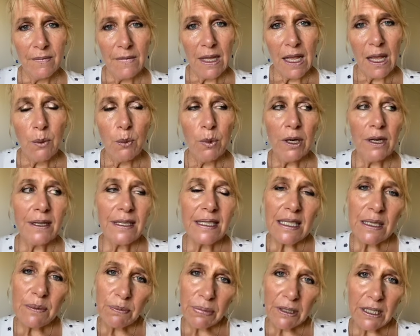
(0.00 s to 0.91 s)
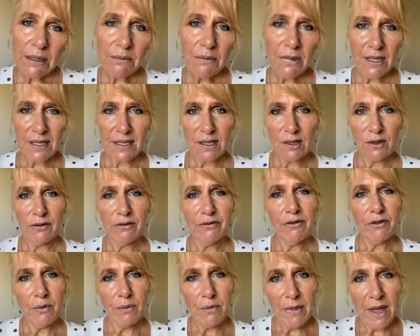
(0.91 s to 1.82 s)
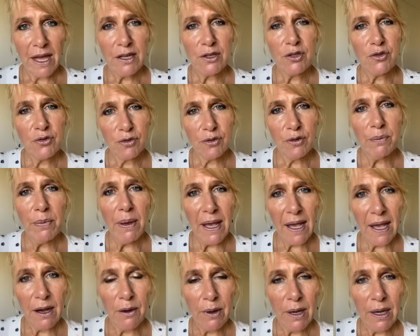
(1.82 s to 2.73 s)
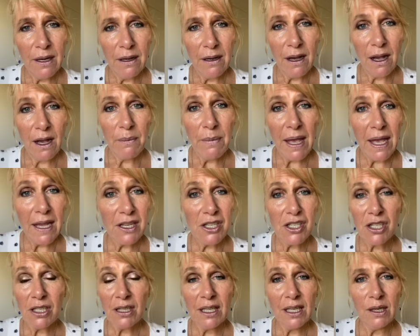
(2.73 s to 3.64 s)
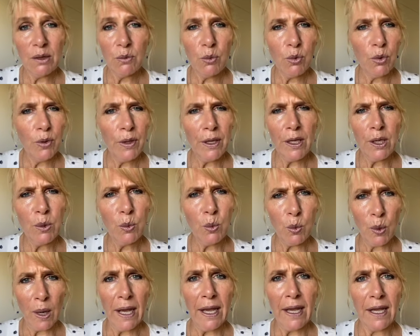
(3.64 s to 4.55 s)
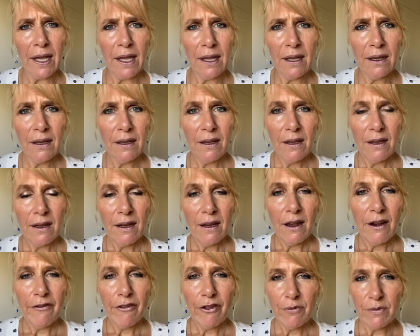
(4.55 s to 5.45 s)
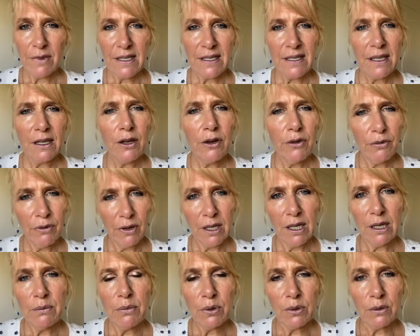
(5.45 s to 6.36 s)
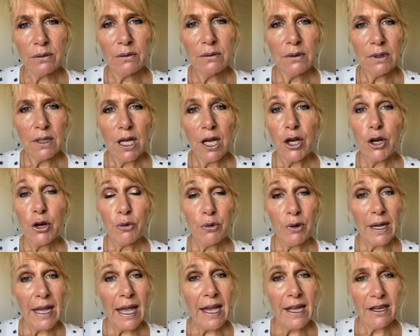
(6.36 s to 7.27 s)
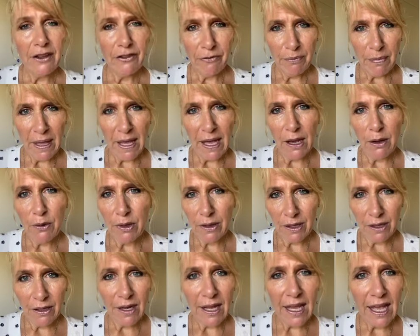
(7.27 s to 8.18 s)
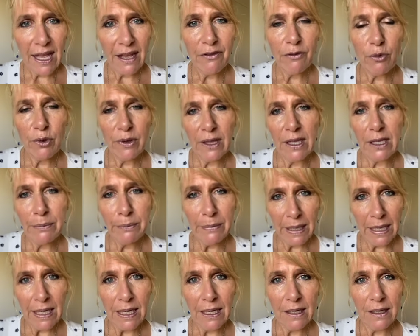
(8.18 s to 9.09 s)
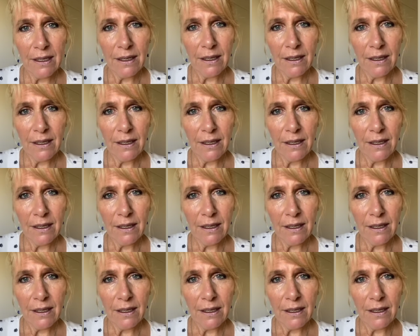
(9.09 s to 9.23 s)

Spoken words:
When I split myself from that true power, I'm actually walking away from this incredible creative power that I have within me.